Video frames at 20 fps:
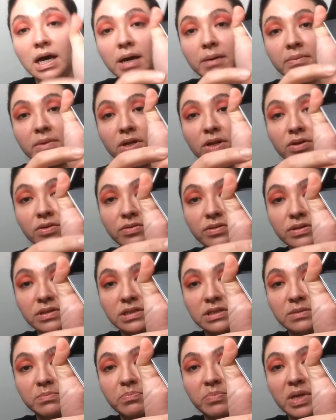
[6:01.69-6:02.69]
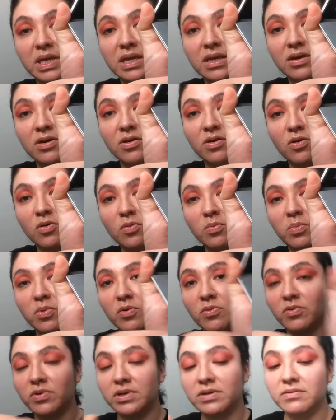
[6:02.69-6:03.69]
I'm going to use this pink opal
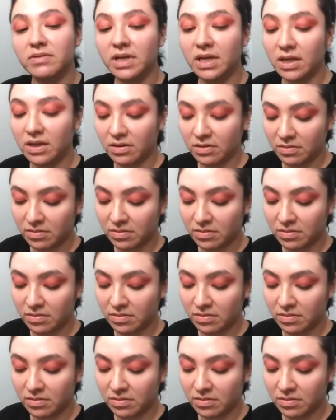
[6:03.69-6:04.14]
one right here.